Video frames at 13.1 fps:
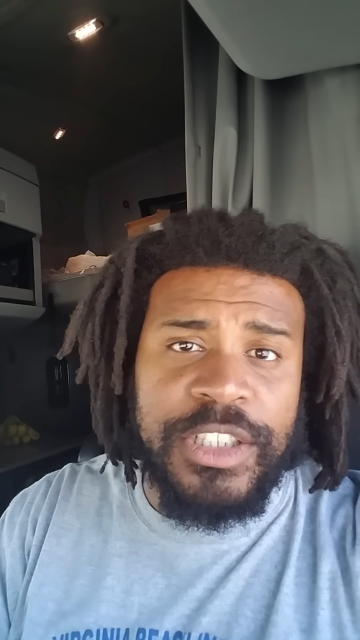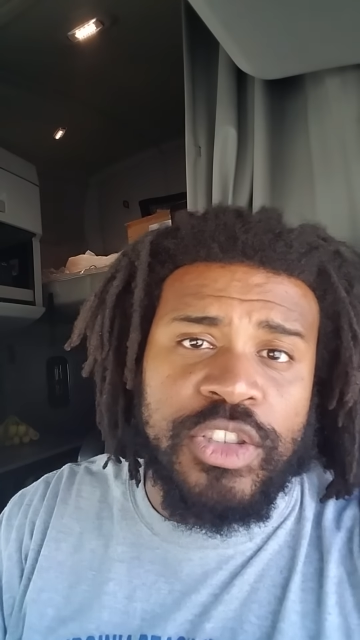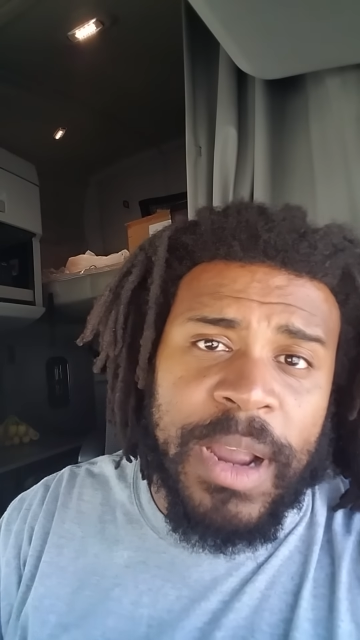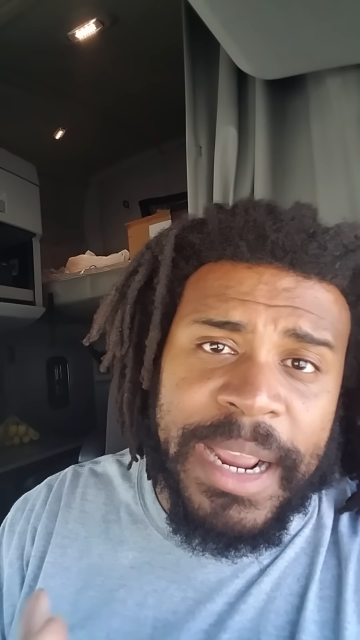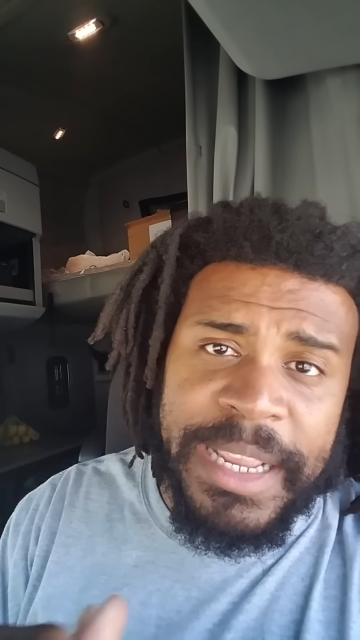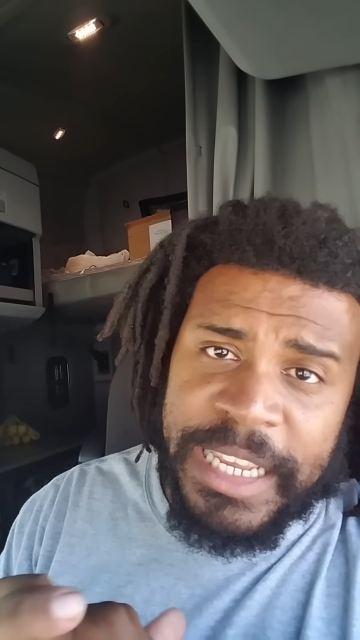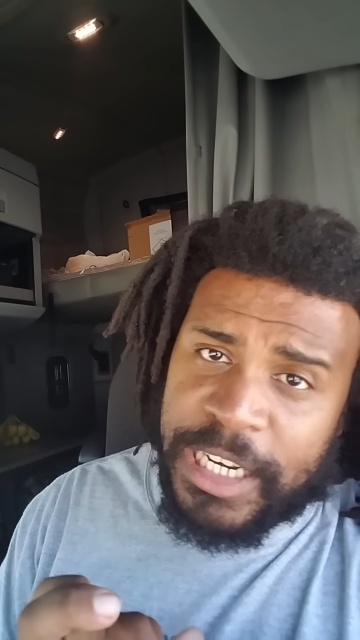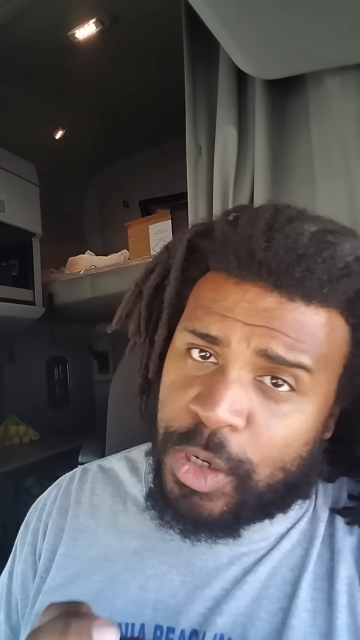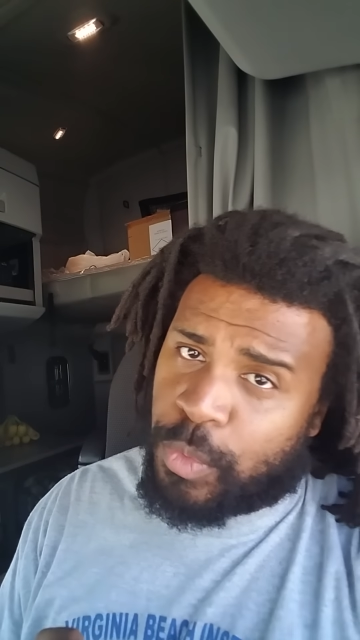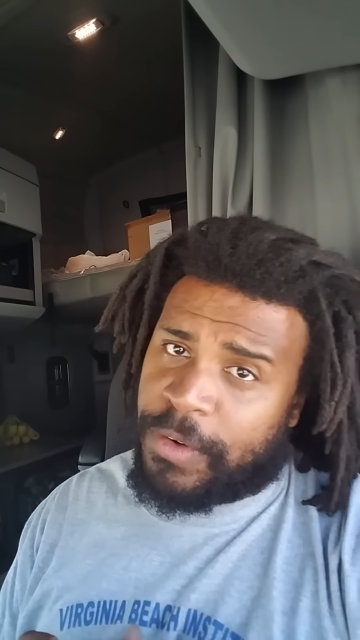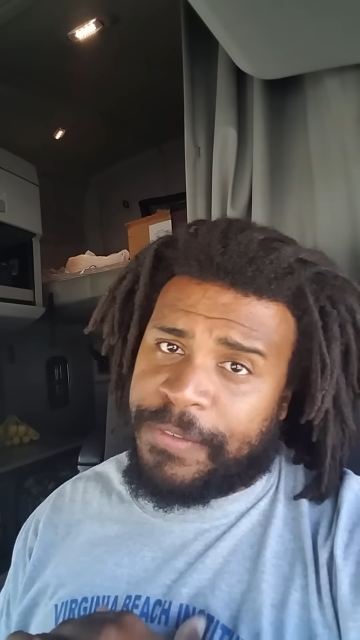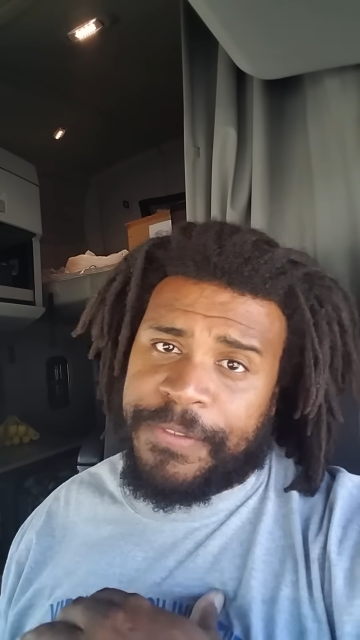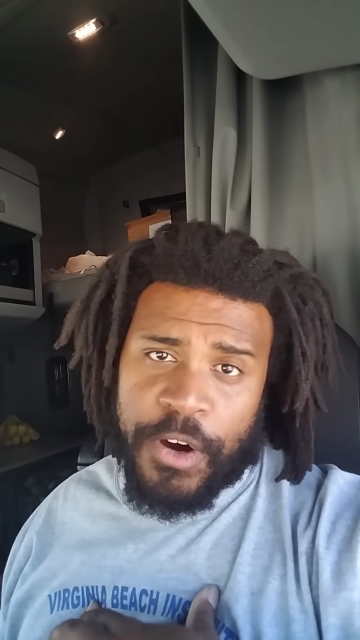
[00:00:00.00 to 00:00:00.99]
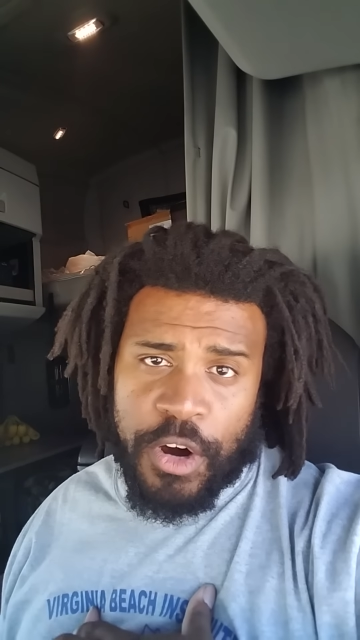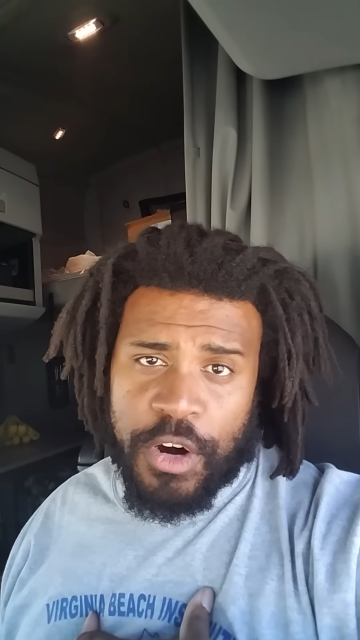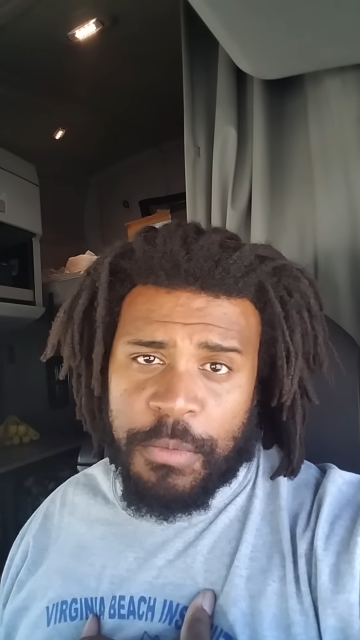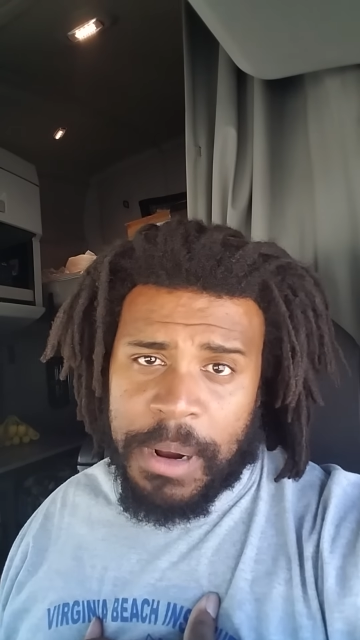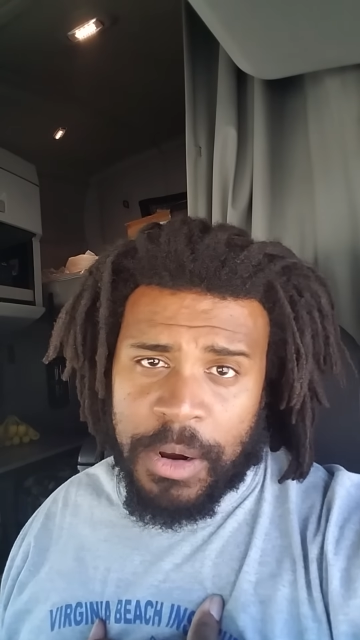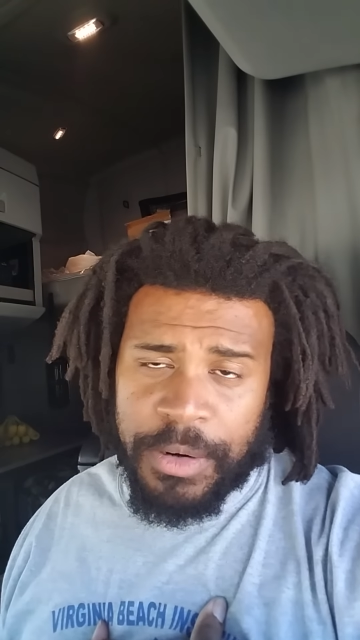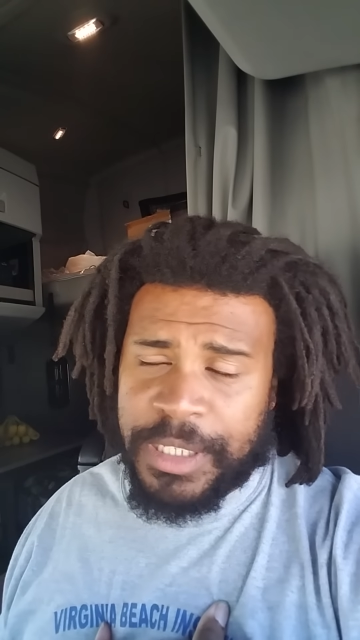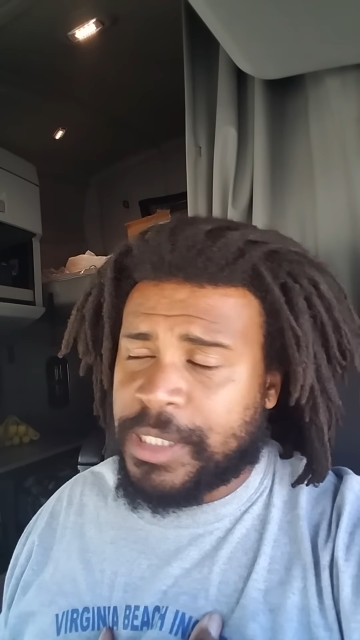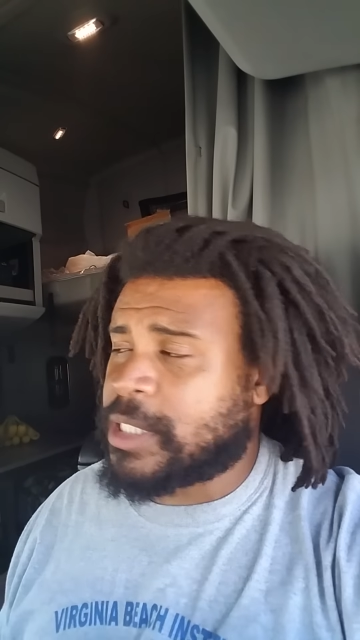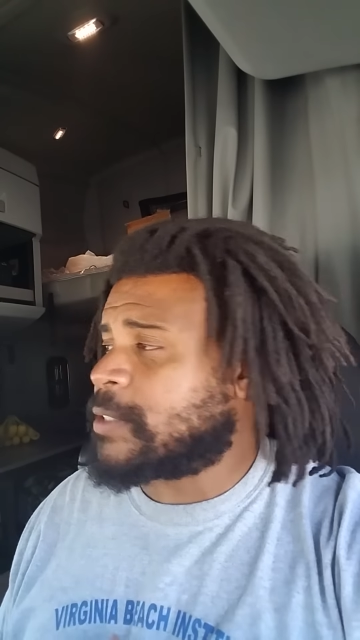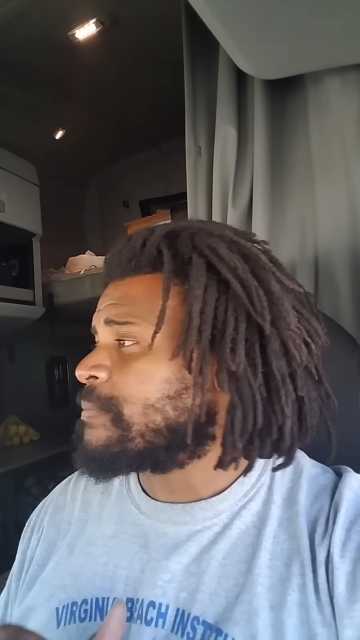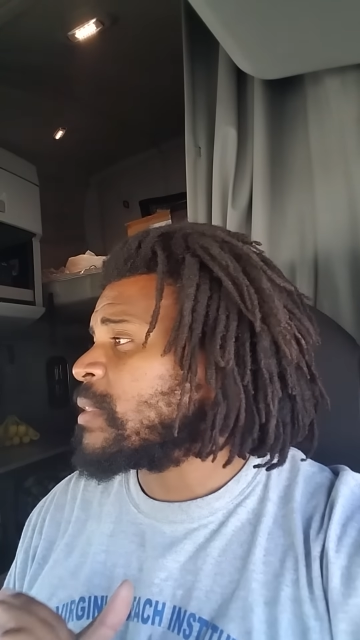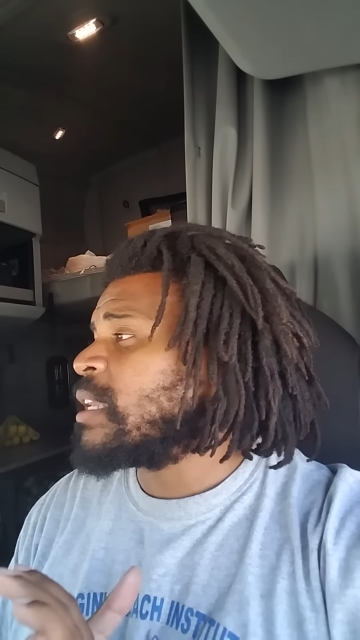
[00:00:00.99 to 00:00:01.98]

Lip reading: so I can get the referral bonus.